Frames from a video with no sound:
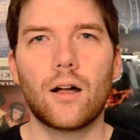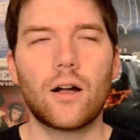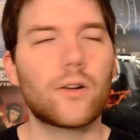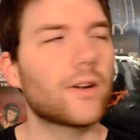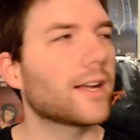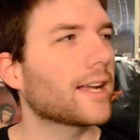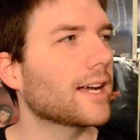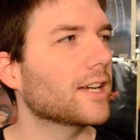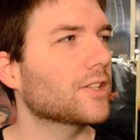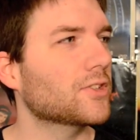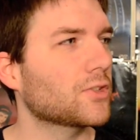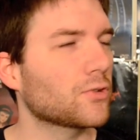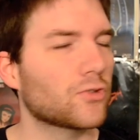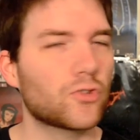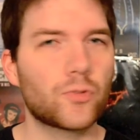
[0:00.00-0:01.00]
All right, guys,
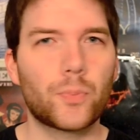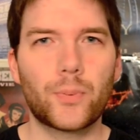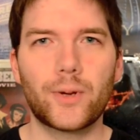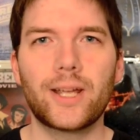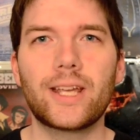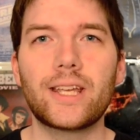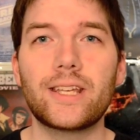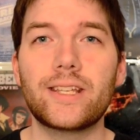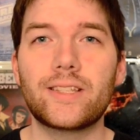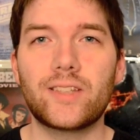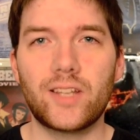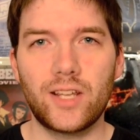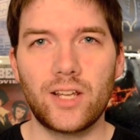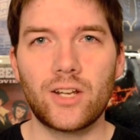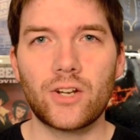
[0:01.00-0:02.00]
so spring is
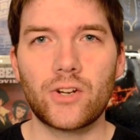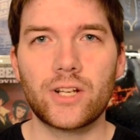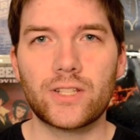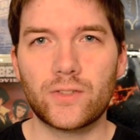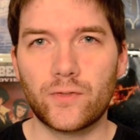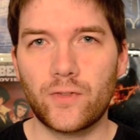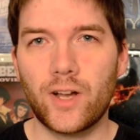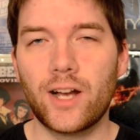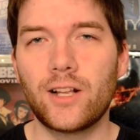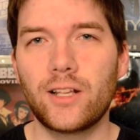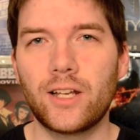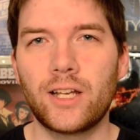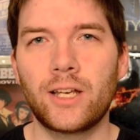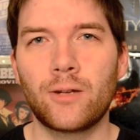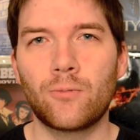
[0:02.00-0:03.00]
here. It's finally
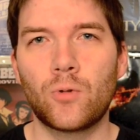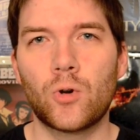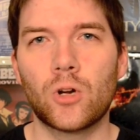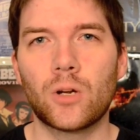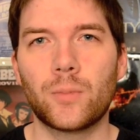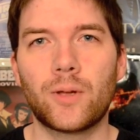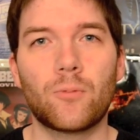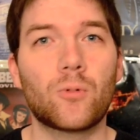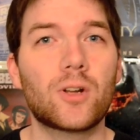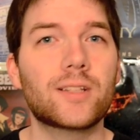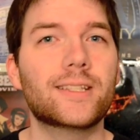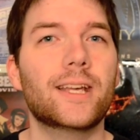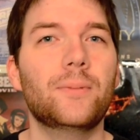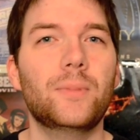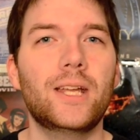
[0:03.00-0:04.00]
getting warm. And what
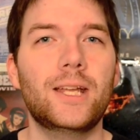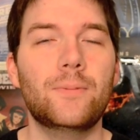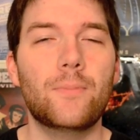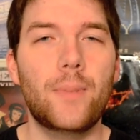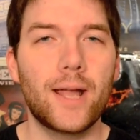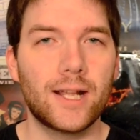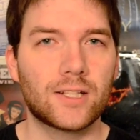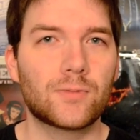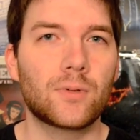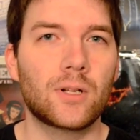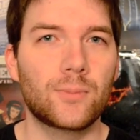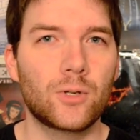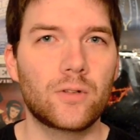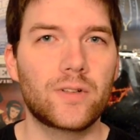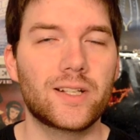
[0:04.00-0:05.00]
does that mean? Baseball
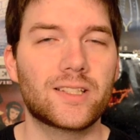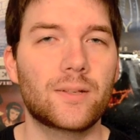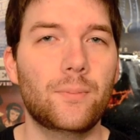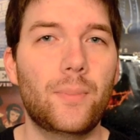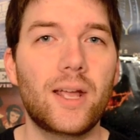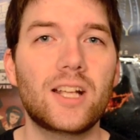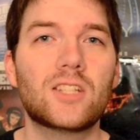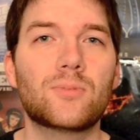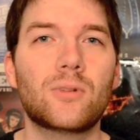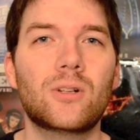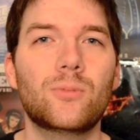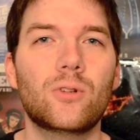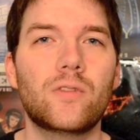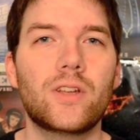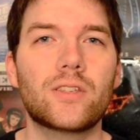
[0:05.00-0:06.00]
movies. And baseball
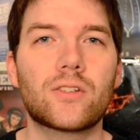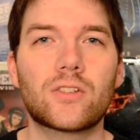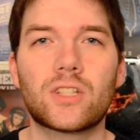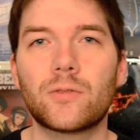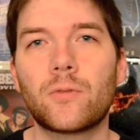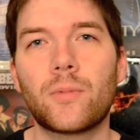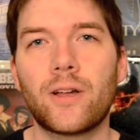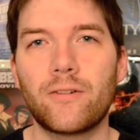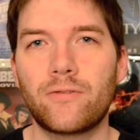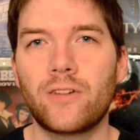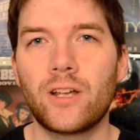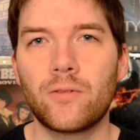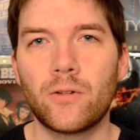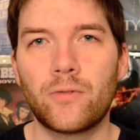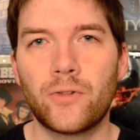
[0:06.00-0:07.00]
movies are some of my
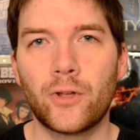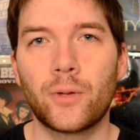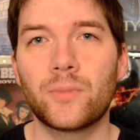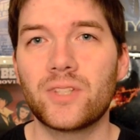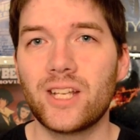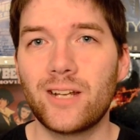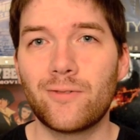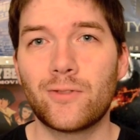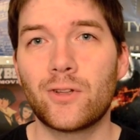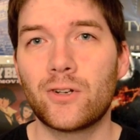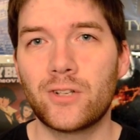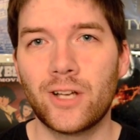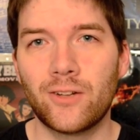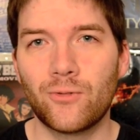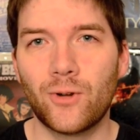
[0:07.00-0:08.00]
favorite films if they're
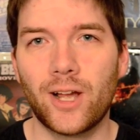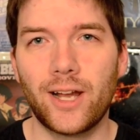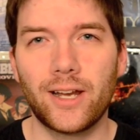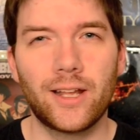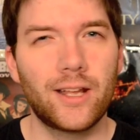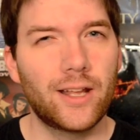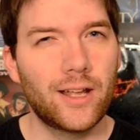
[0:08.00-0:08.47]
done right.